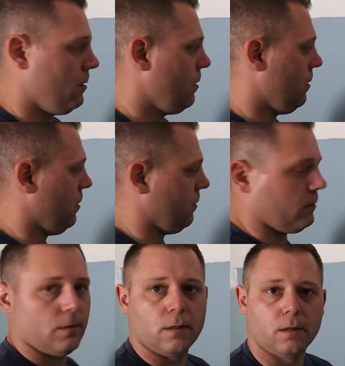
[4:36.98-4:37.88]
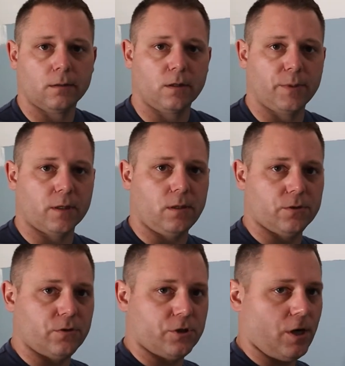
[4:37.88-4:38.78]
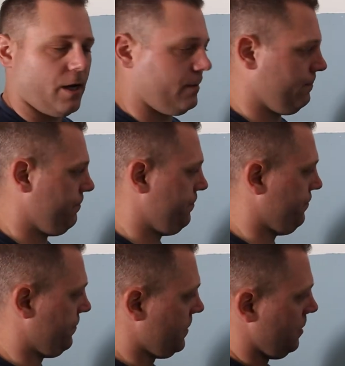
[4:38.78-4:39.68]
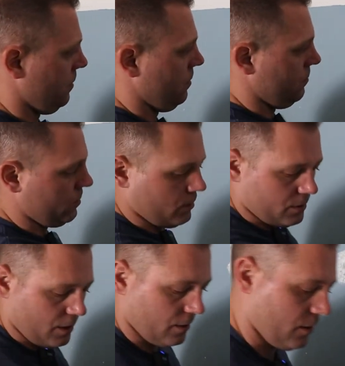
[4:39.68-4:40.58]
All right, a little bit of closer shot. Just gonna sand